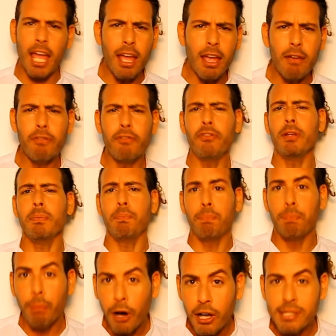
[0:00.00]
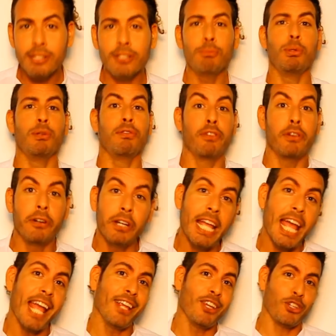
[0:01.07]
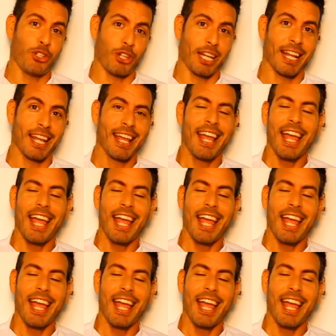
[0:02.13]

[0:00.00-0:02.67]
every possible variation,